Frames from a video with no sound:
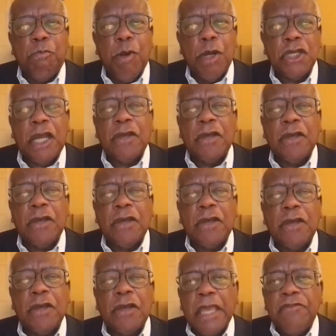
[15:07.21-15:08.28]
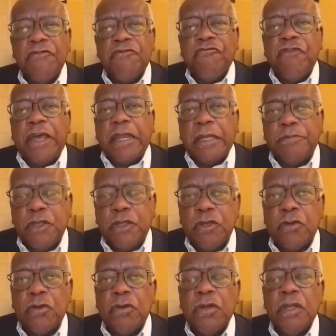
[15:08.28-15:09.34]
Bush House enveloped
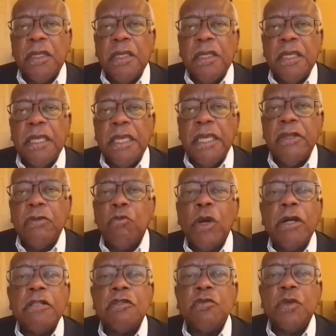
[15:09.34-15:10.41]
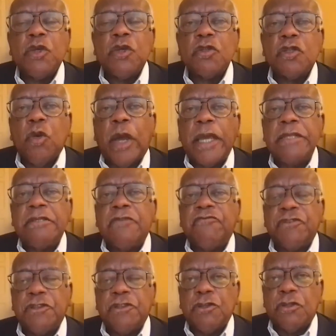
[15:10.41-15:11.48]
you in a world which was quite
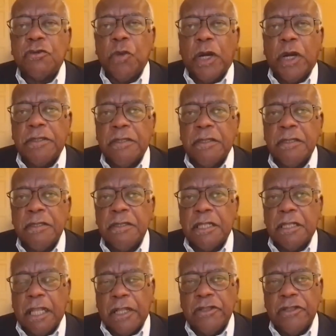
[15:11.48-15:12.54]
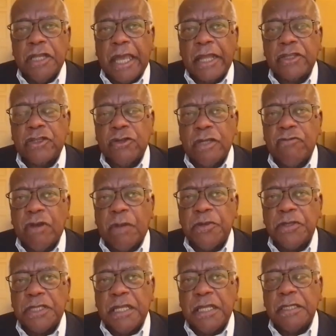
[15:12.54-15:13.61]
different to the one that London actually
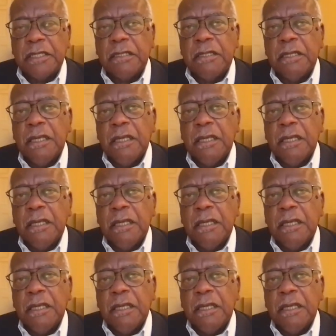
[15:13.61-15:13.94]
represented.